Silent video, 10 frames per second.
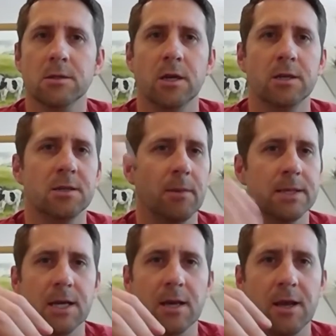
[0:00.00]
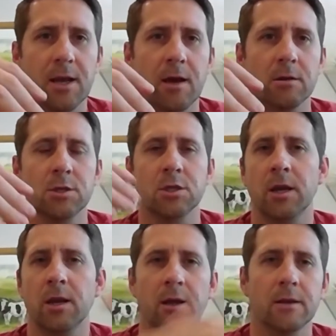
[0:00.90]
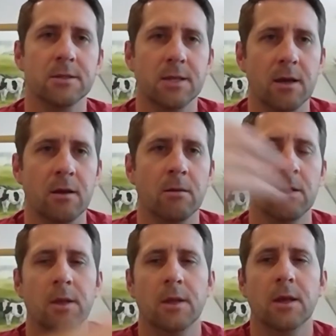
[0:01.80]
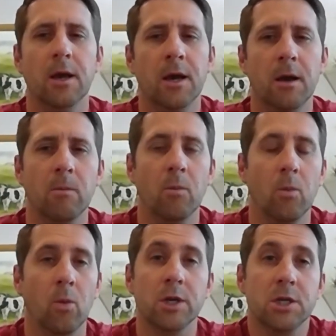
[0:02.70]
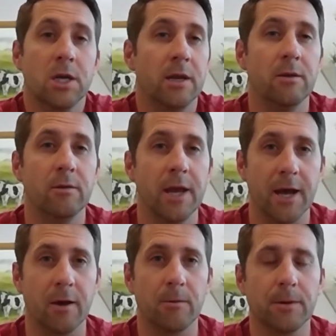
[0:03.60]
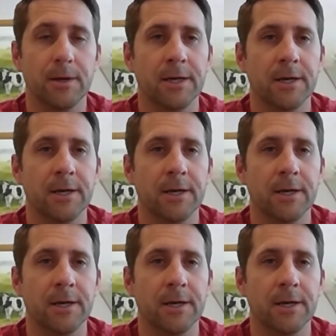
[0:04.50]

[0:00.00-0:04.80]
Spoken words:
Should I sell my second house? Should I not sell? What should I do now?